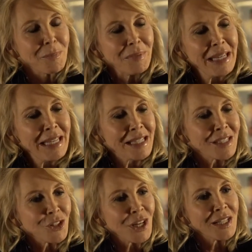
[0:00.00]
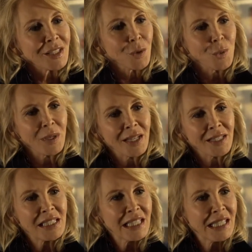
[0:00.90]
Billy is a
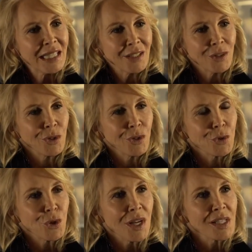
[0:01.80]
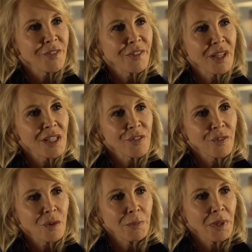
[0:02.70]
genderqueer teen who transfers
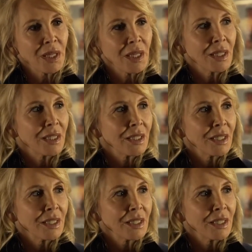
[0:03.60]
from a